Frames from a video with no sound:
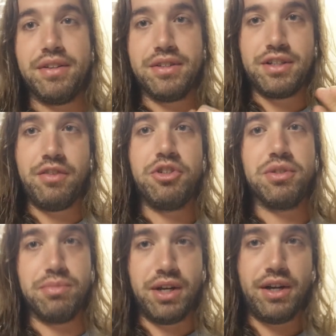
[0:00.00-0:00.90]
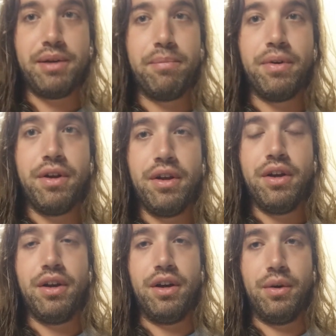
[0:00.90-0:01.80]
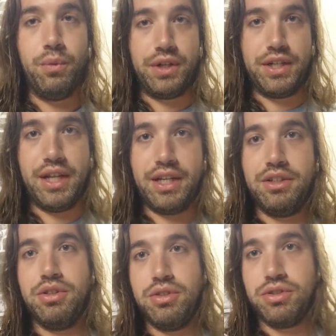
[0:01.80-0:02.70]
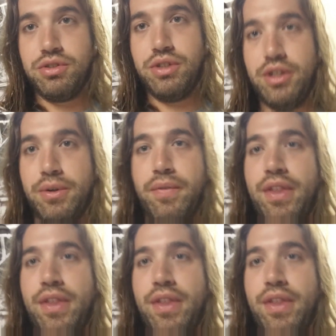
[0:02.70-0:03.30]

save you some time when getting into the studio,